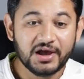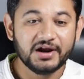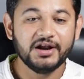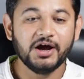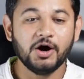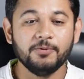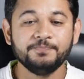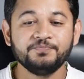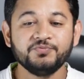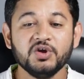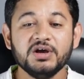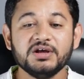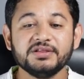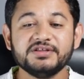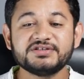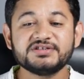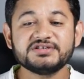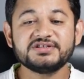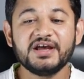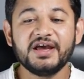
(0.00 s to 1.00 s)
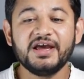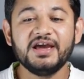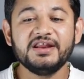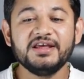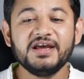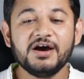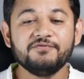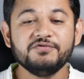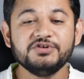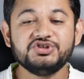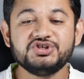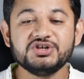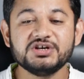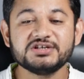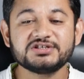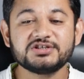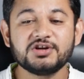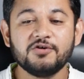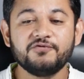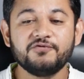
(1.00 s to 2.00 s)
Now this is the area we just